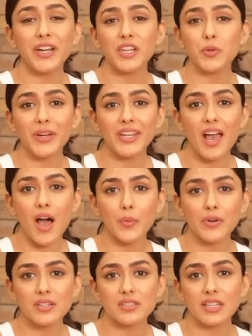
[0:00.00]
20, 20
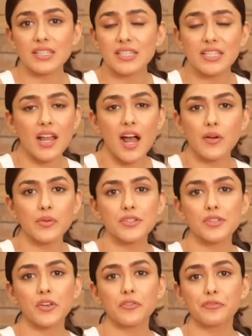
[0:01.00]
hours, 16
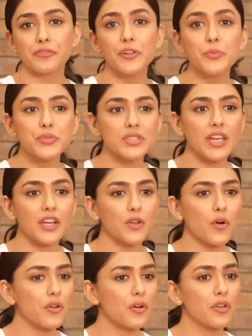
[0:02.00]
hours on a film set
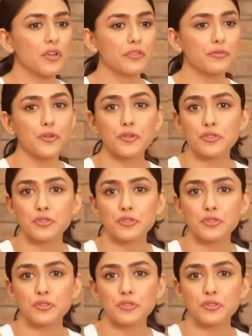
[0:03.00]
or on a photo